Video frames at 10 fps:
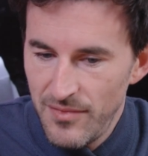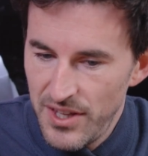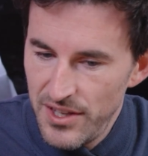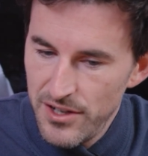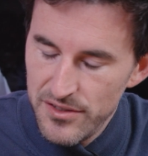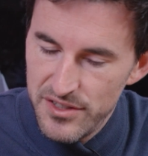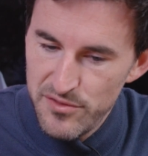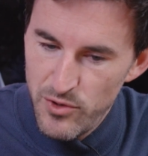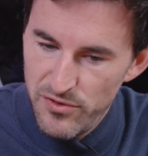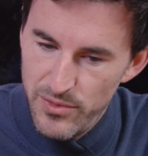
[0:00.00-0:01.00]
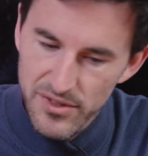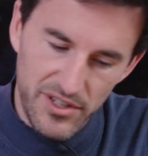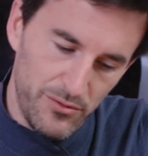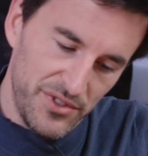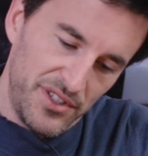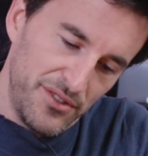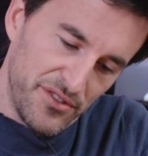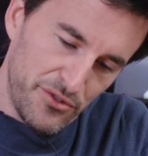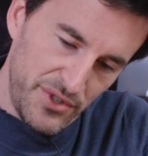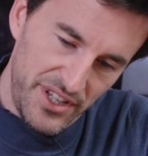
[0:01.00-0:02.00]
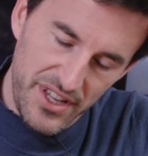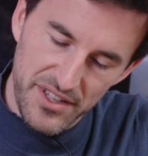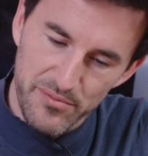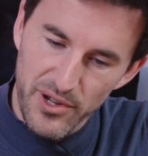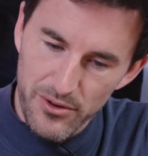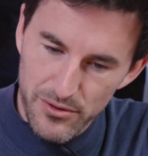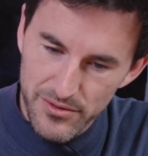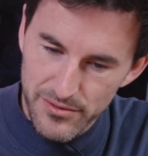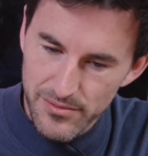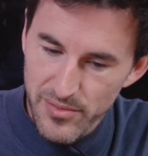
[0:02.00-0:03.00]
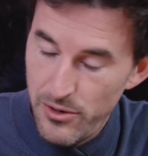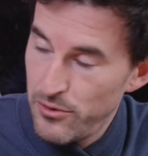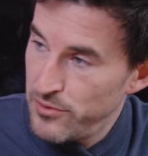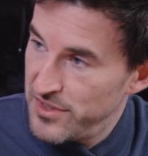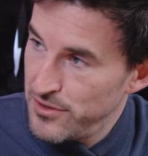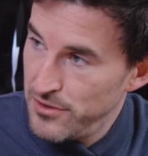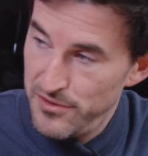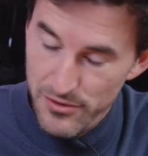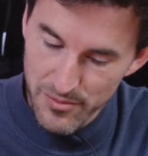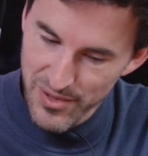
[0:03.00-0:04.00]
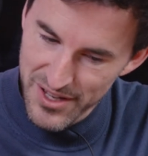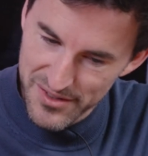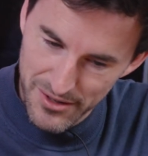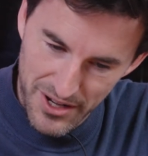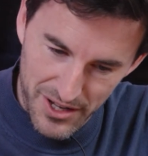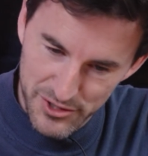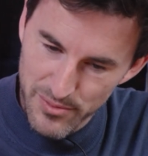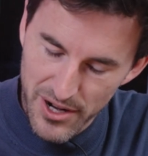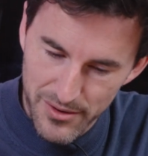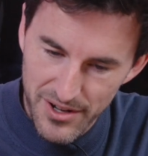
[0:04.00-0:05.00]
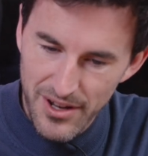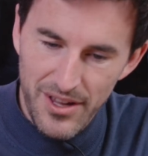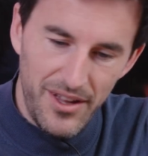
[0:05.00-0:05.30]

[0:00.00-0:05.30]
Here, this movement, I wanted a 3 days power reserve, so I placed a large barrel.